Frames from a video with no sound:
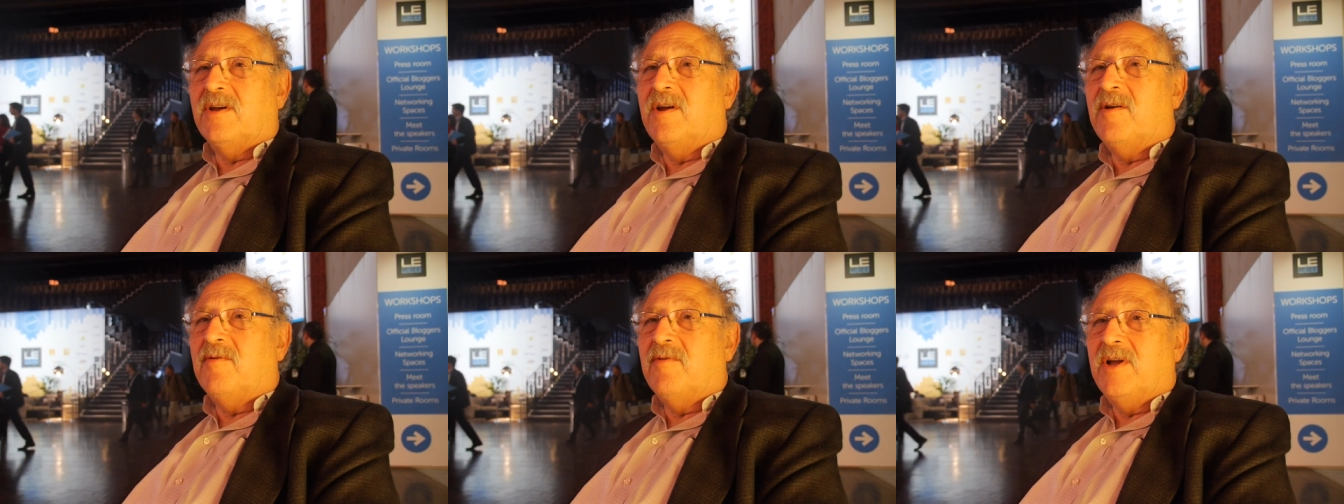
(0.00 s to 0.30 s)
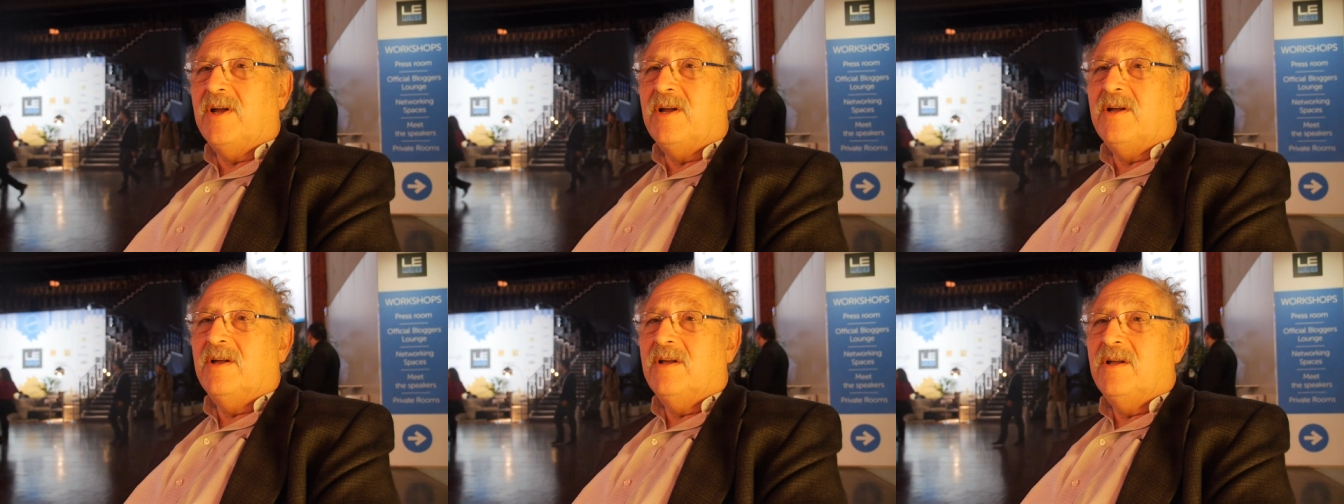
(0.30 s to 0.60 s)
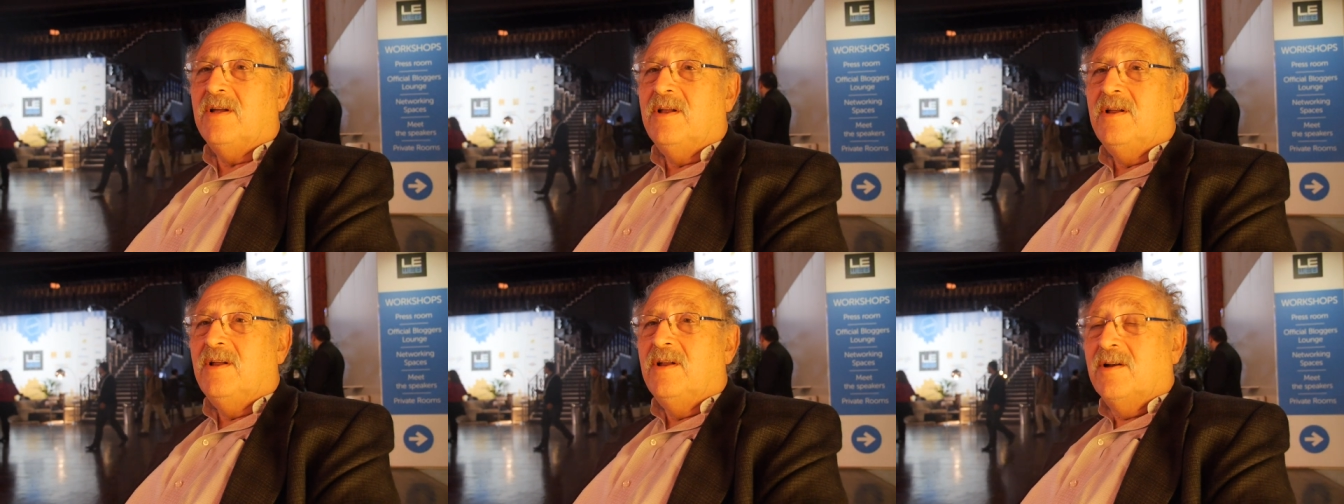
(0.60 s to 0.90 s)
area,
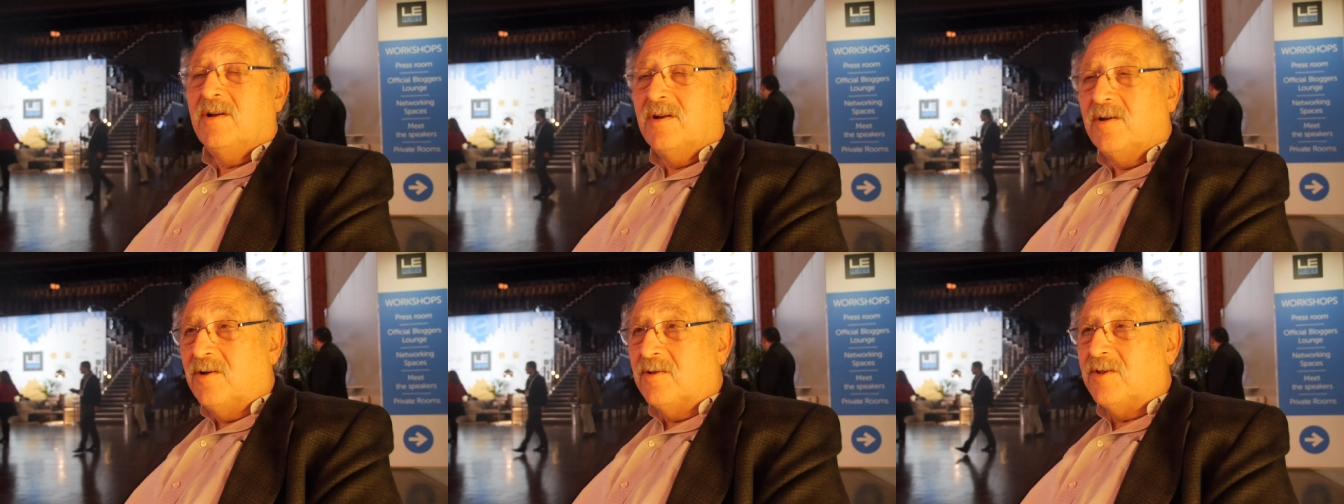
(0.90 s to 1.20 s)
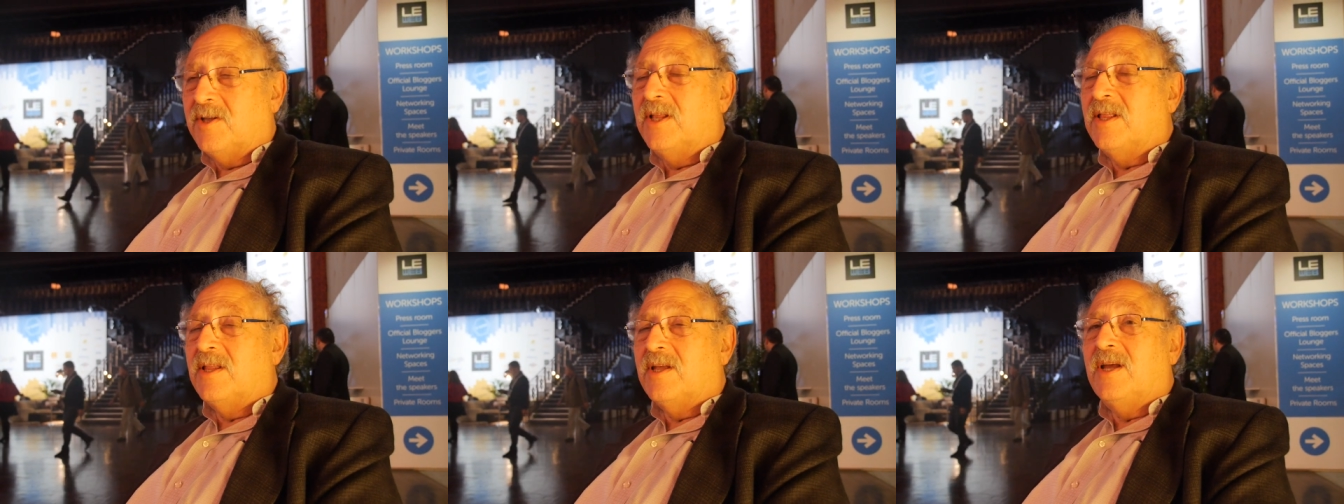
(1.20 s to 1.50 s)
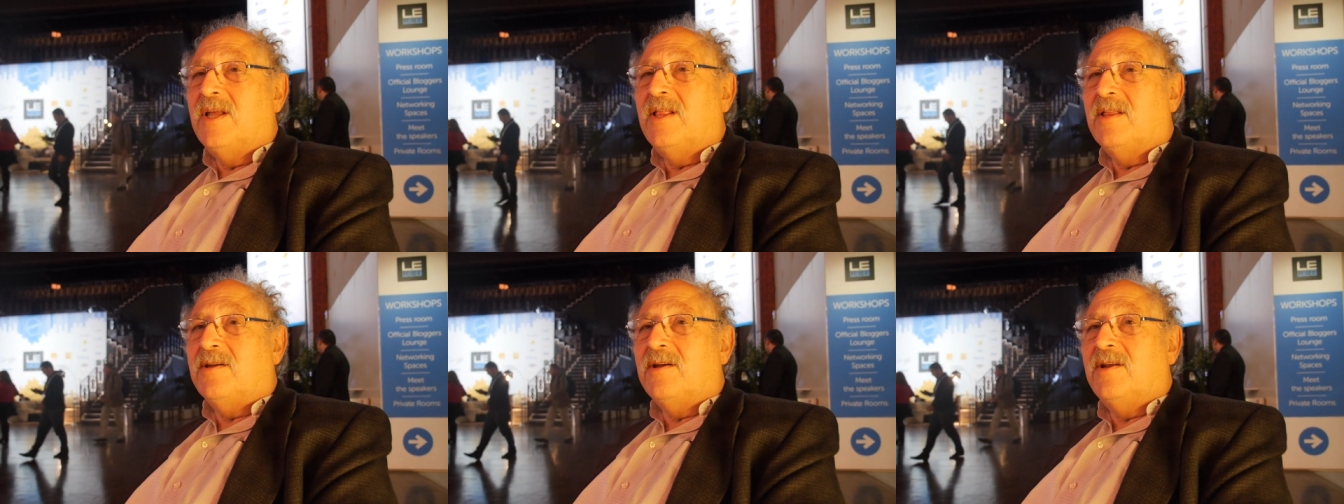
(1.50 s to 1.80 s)
not in
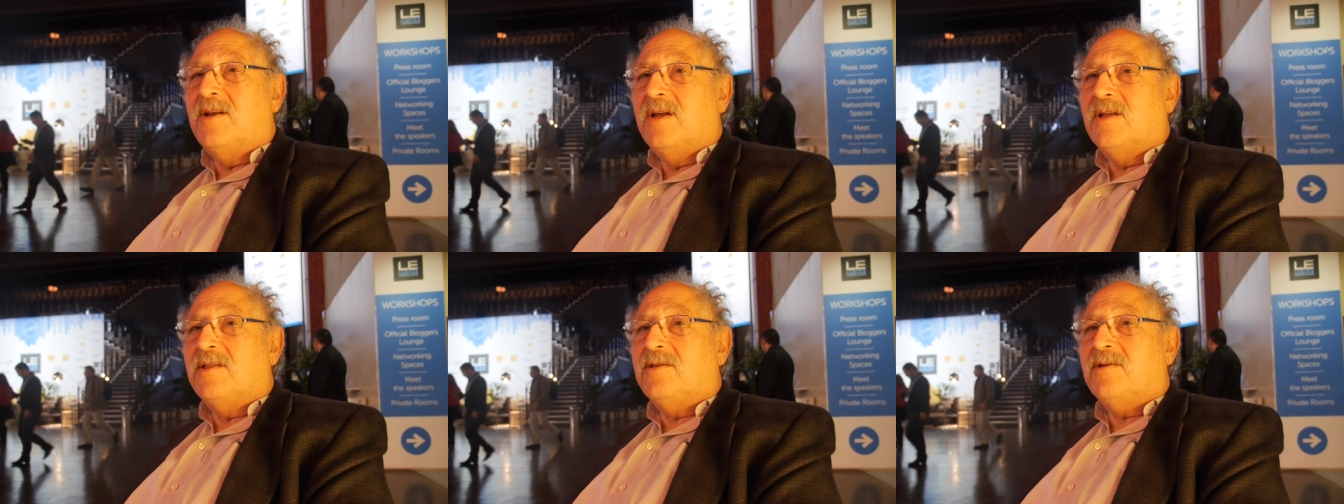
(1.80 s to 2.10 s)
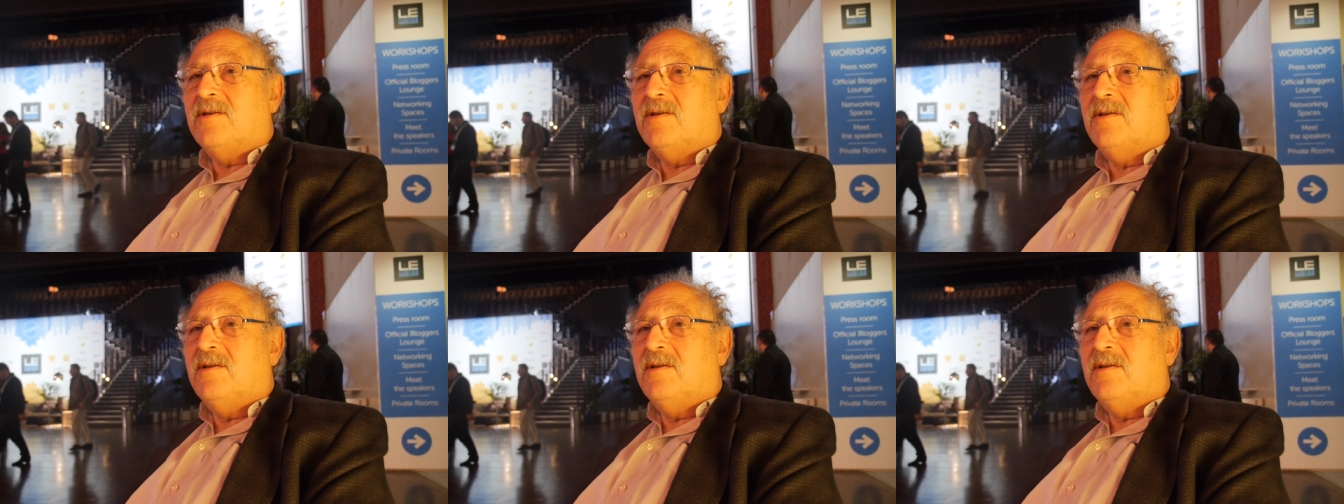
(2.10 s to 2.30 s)
the internet.